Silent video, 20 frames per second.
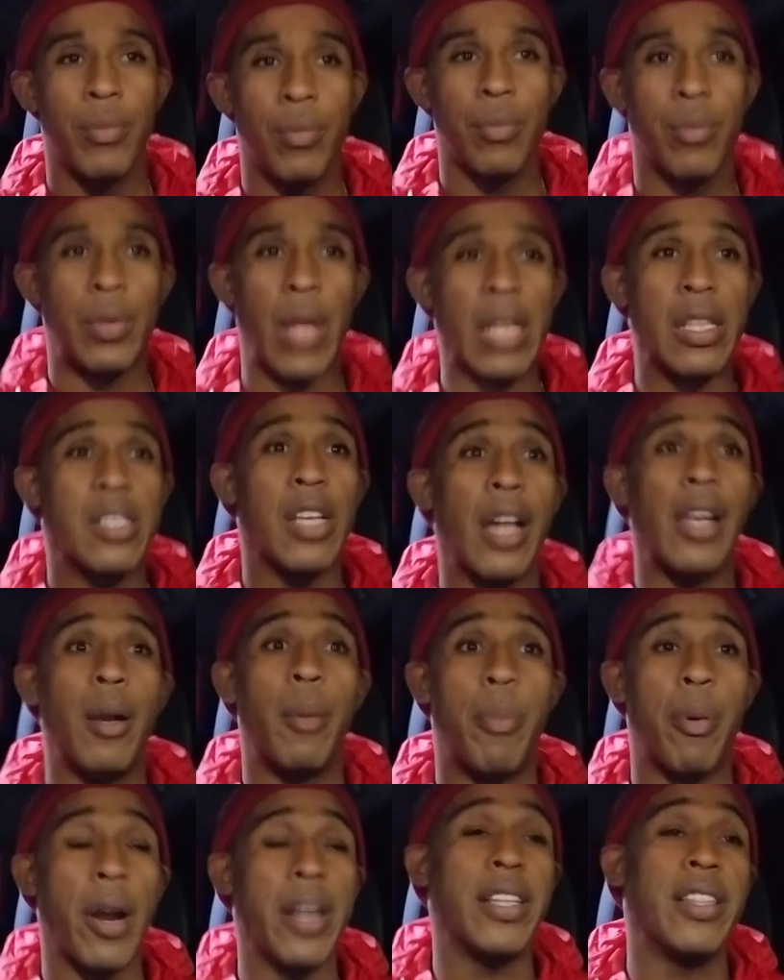that's gonna
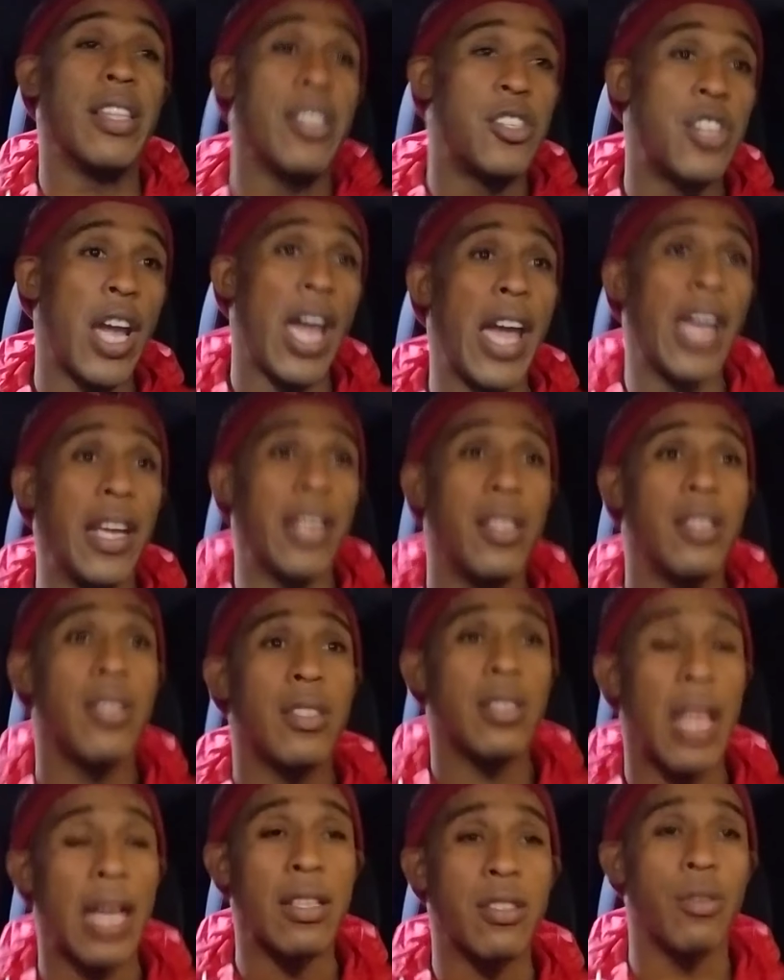break the
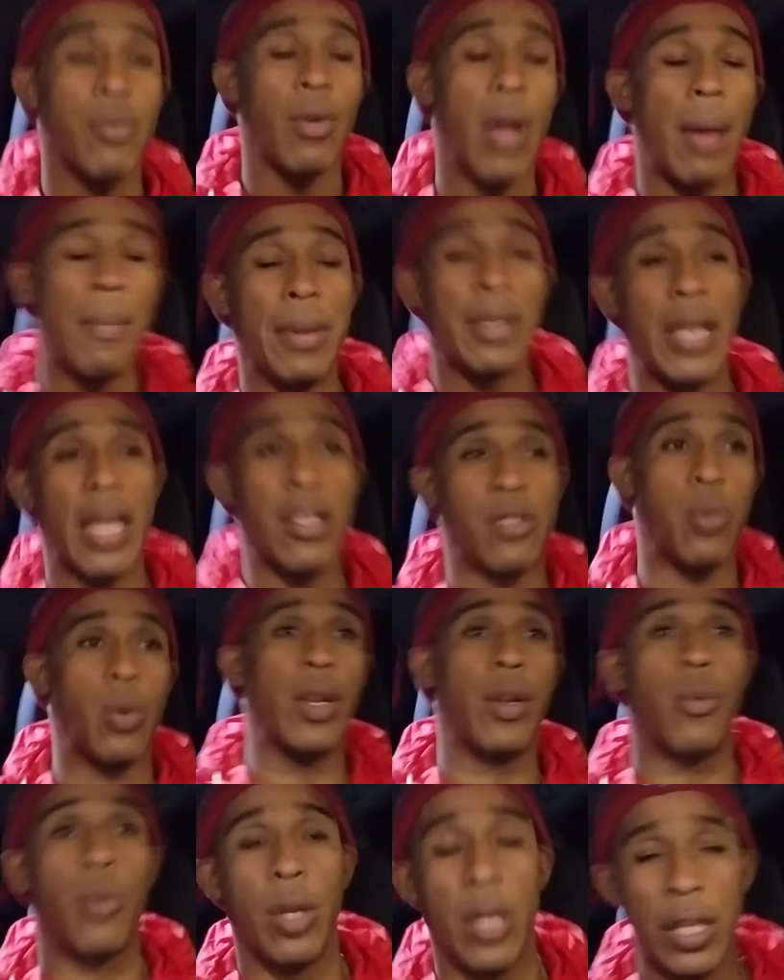chains. That's what
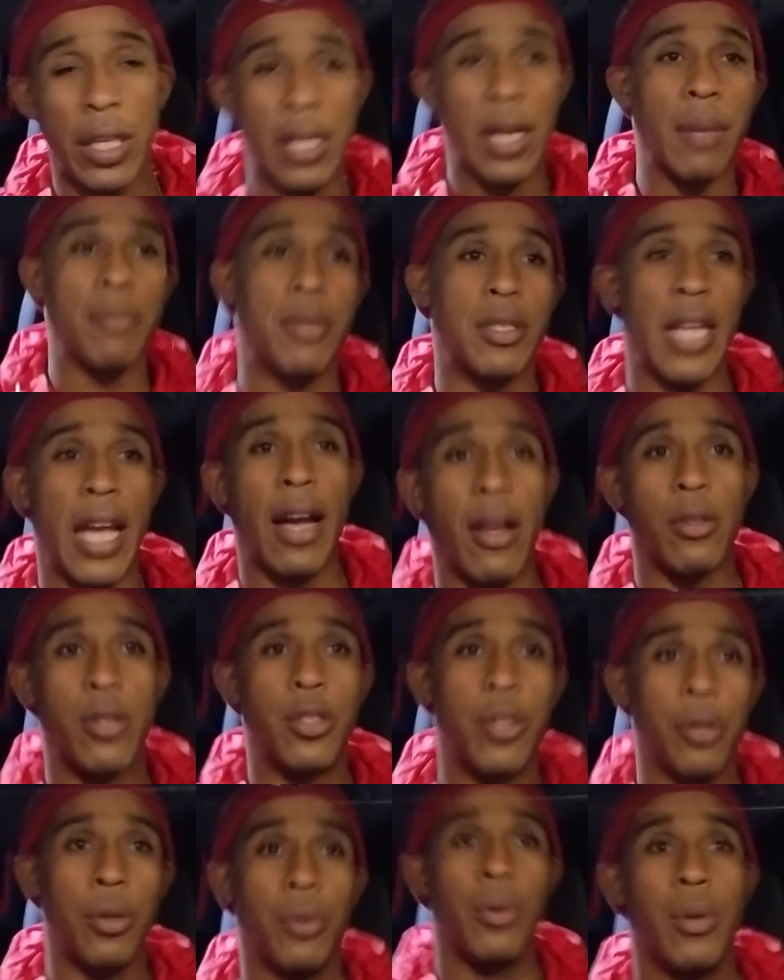it really comes down
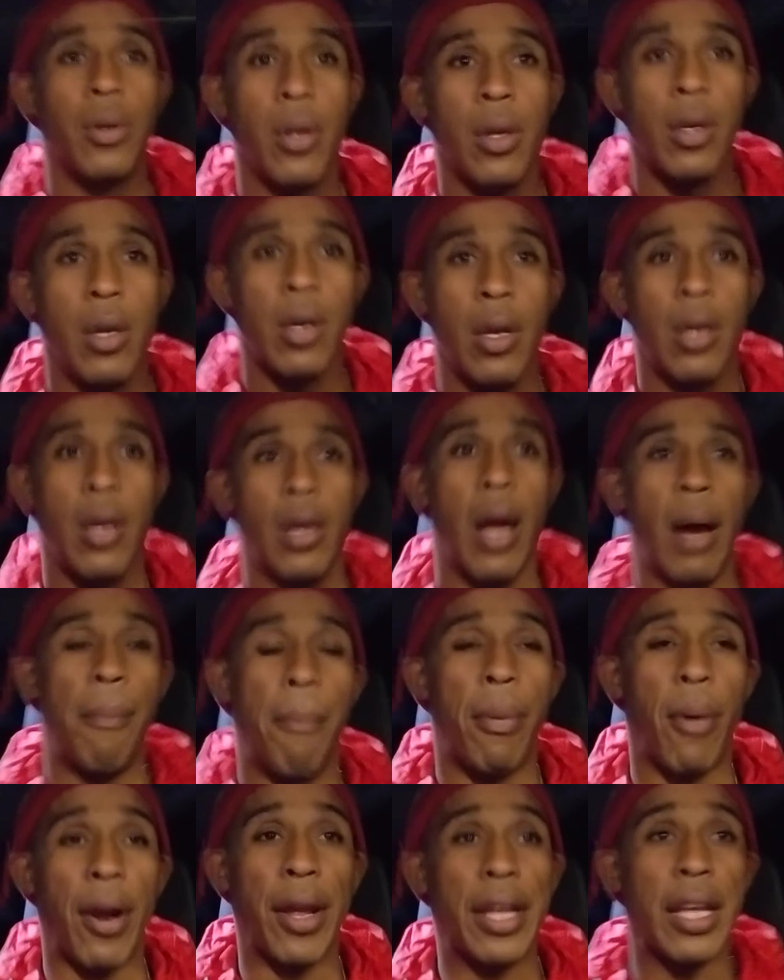to. I'm
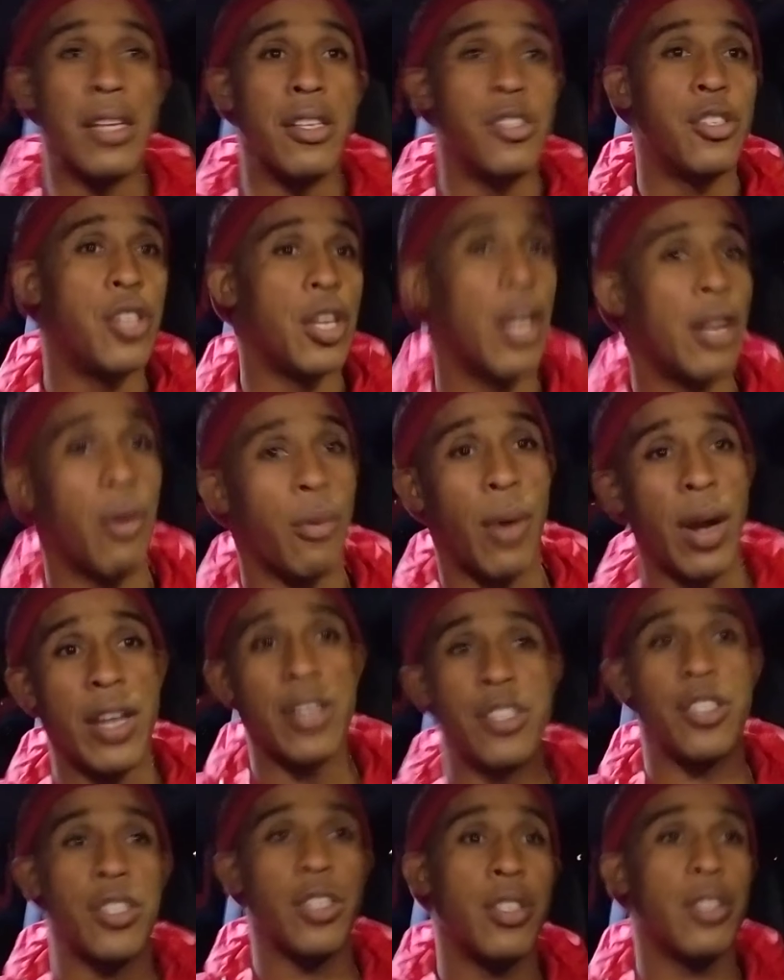breaking
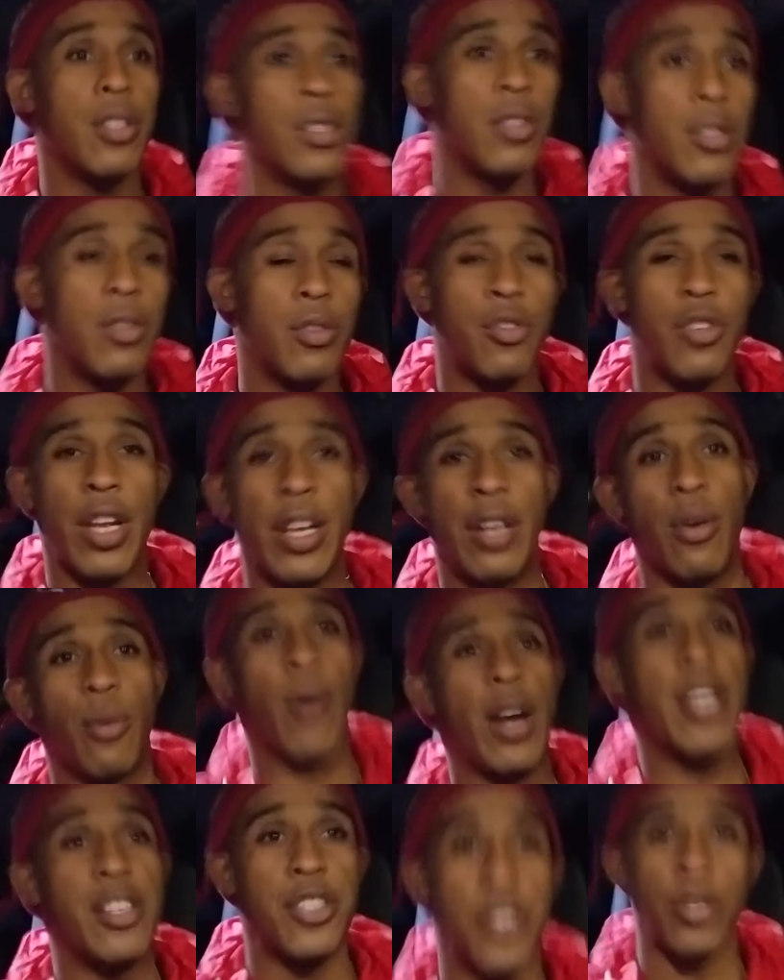generational
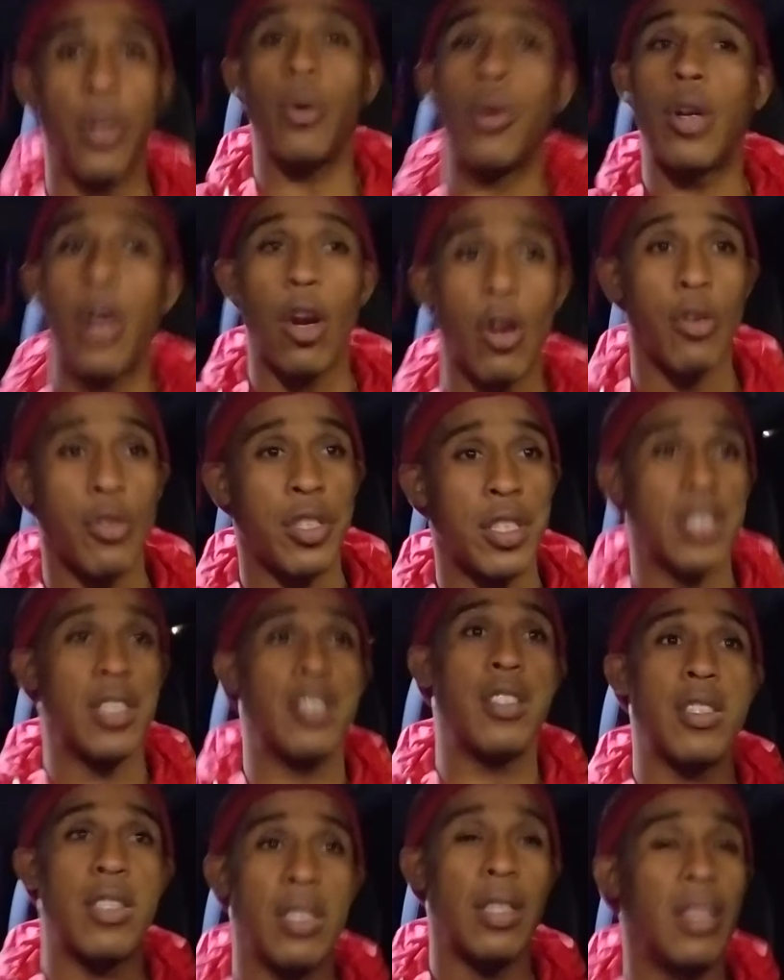
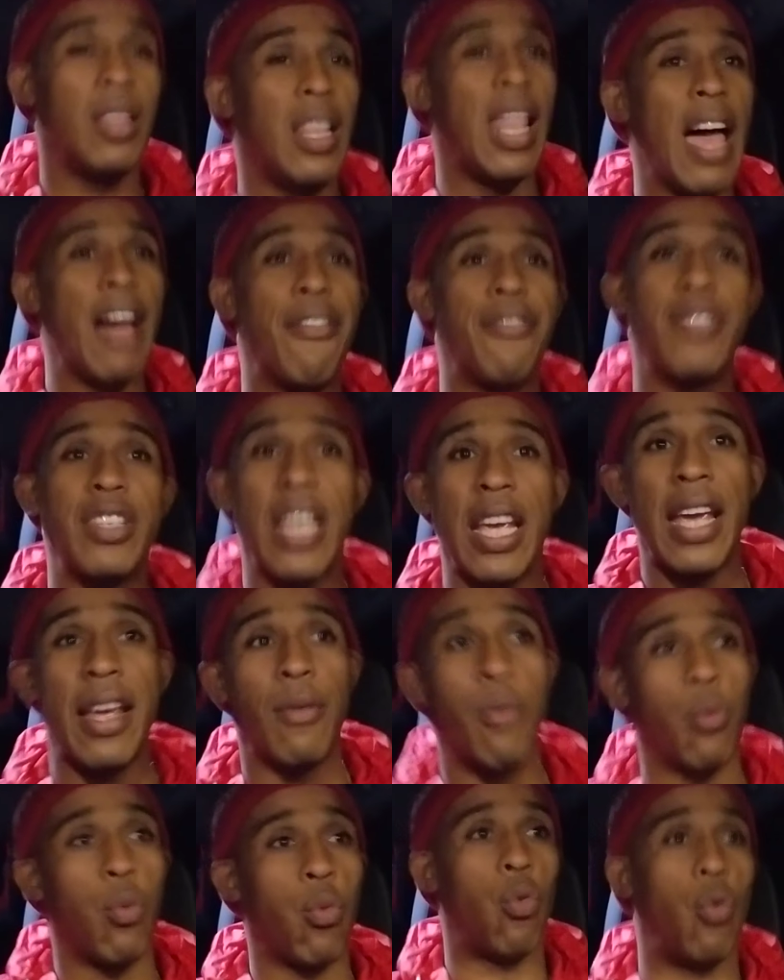curses left
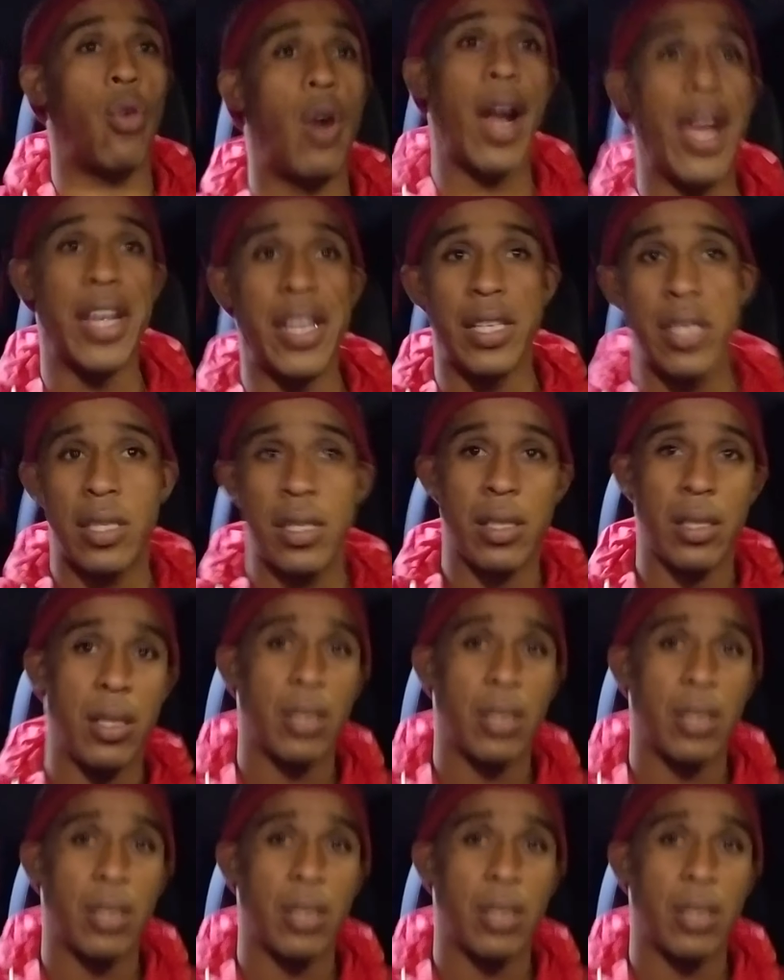and right.